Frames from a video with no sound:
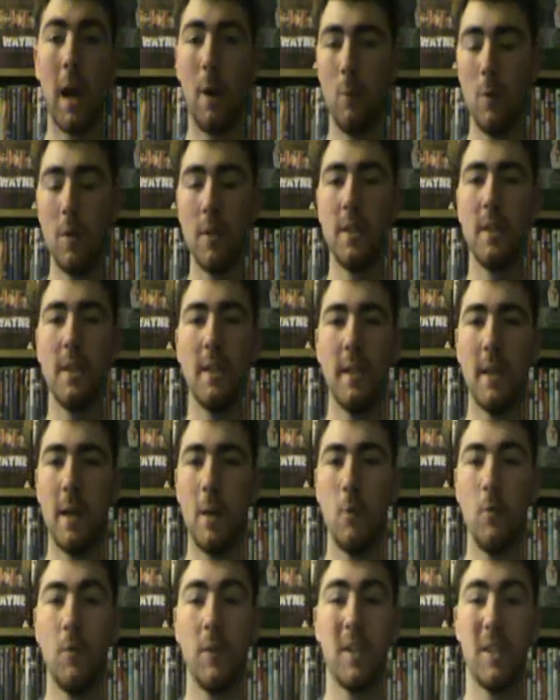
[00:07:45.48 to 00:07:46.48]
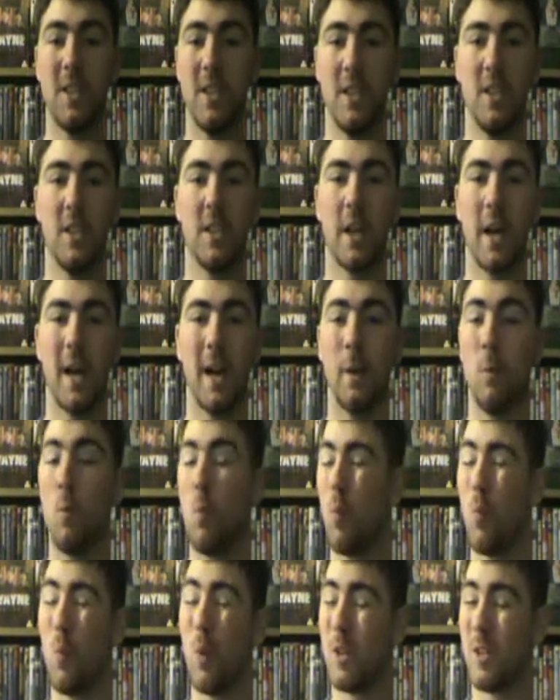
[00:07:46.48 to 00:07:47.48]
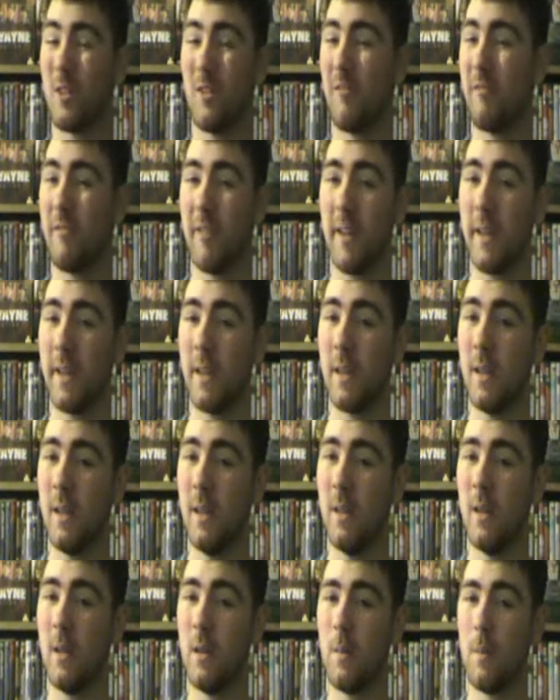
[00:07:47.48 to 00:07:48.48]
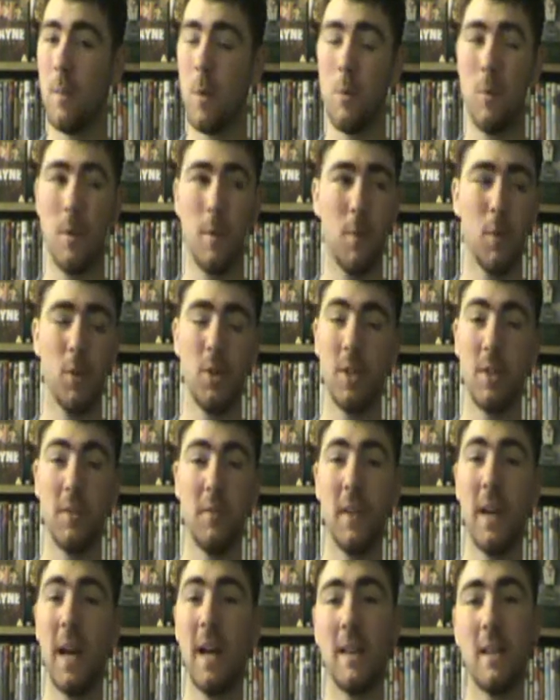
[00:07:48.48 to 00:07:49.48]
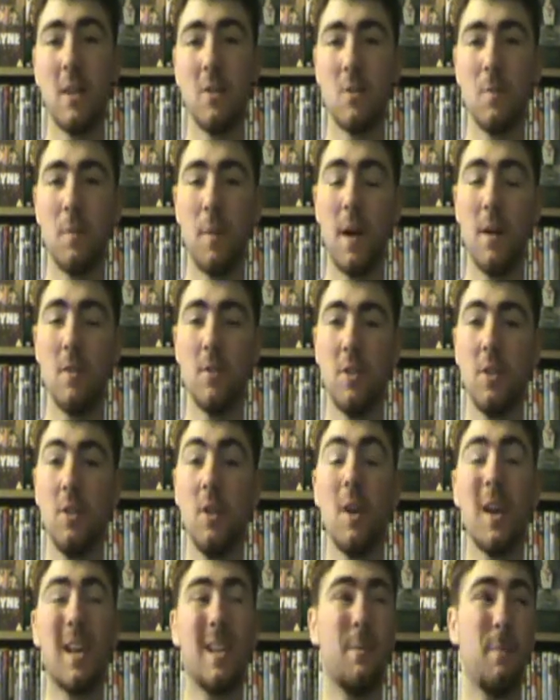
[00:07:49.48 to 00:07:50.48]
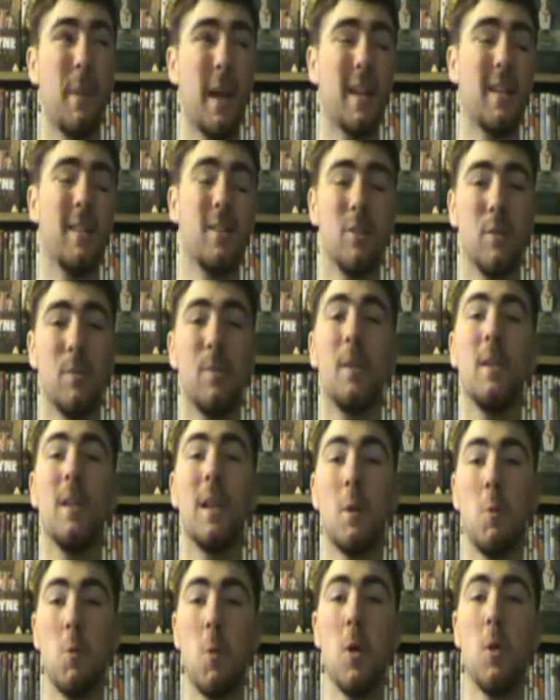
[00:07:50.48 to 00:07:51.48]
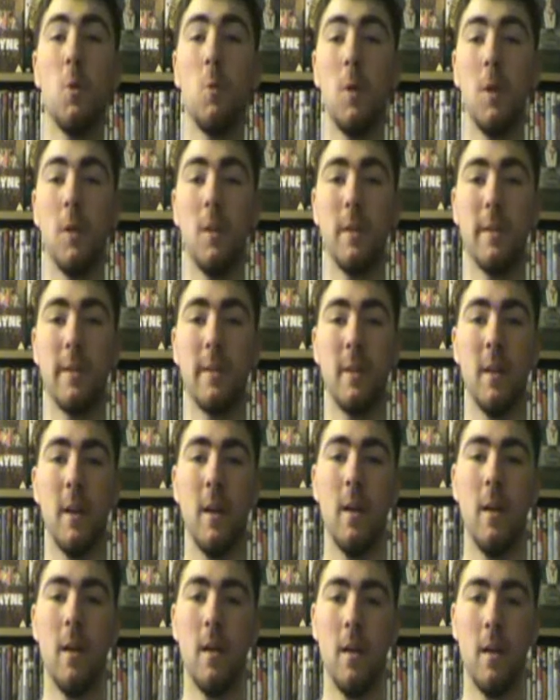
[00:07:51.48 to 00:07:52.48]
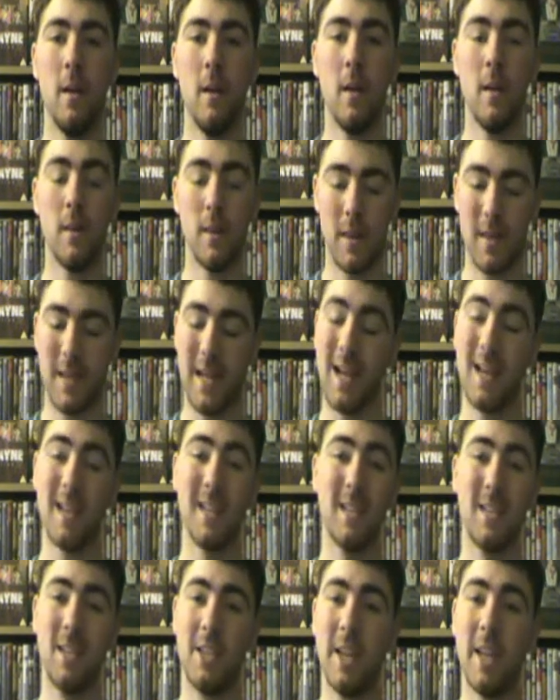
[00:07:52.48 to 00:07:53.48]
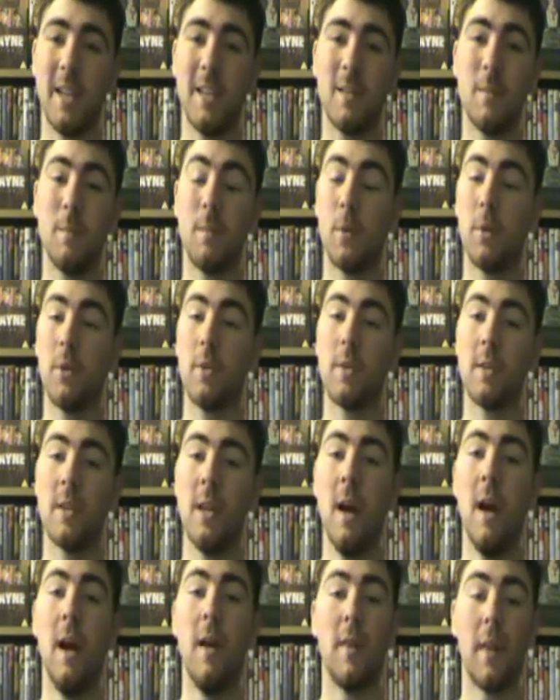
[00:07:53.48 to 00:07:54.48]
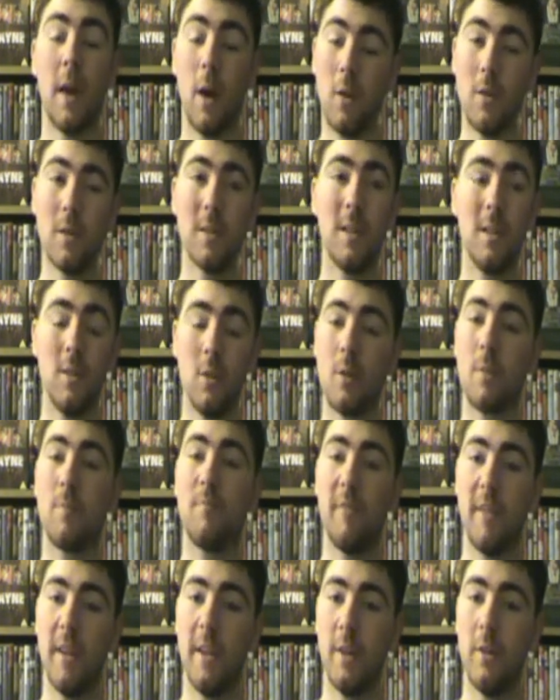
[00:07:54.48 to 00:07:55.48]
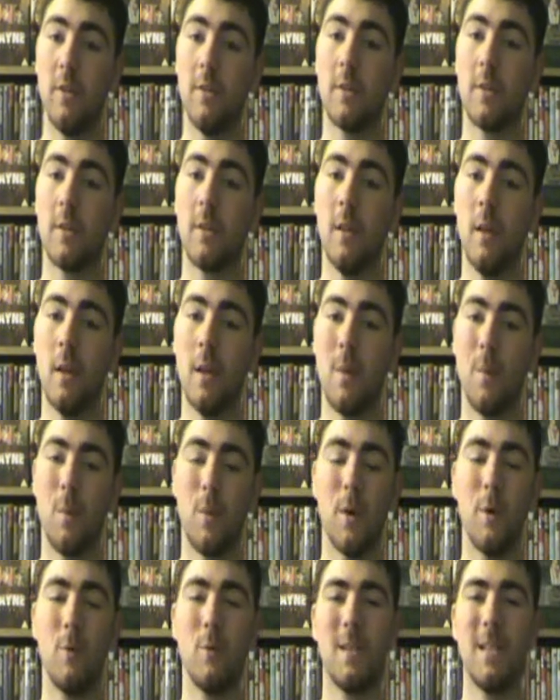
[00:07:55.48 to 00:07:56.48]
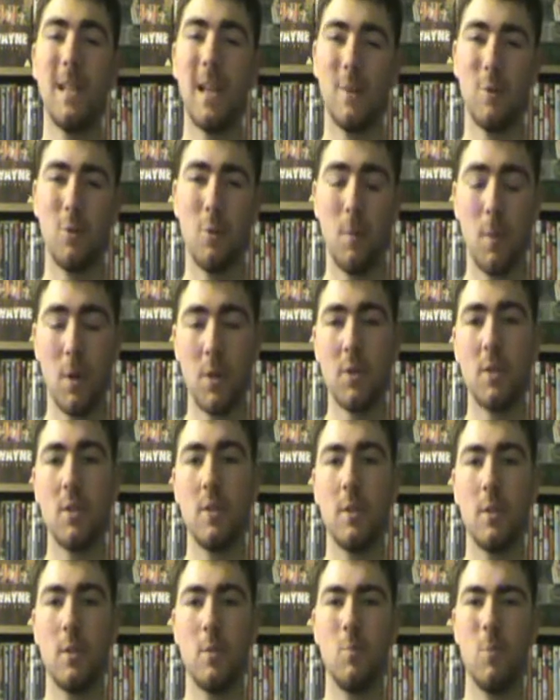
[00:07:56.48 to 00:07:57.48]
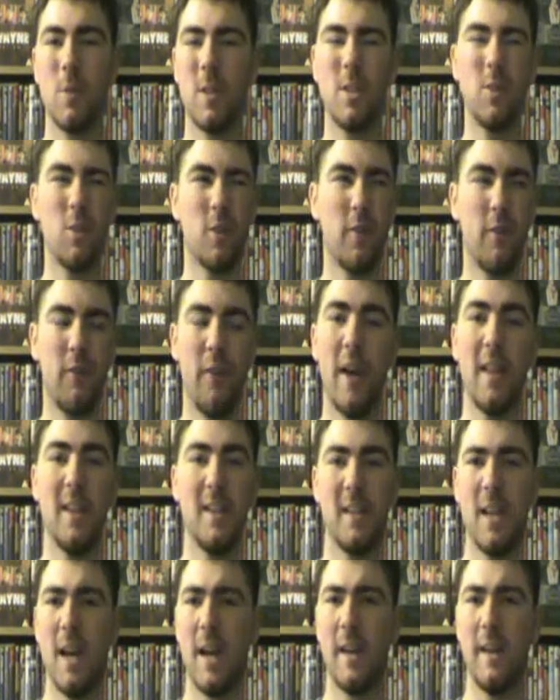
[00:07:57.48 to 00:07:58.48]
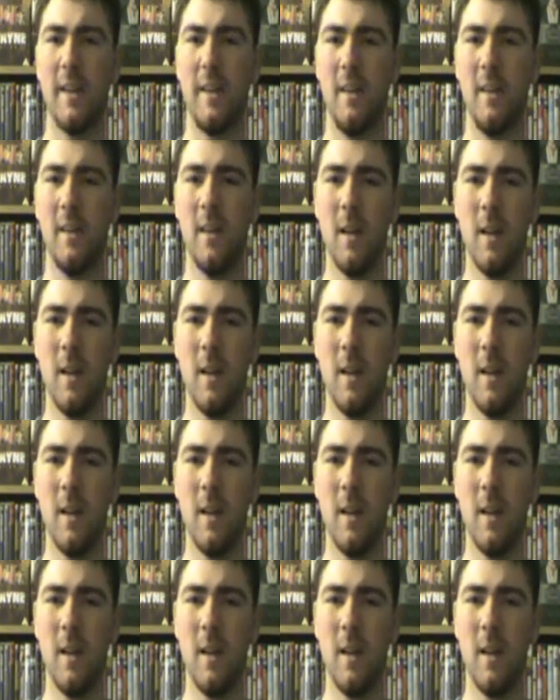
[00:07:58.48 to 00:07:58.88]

I will say now, the CGI wasn't great, but with a budget of £9,000 you're not expecting something like War of the Worlds. Tanks, jets and boats, they honestly looked pretty good, but it was the actual monsters which looked fairly taggy.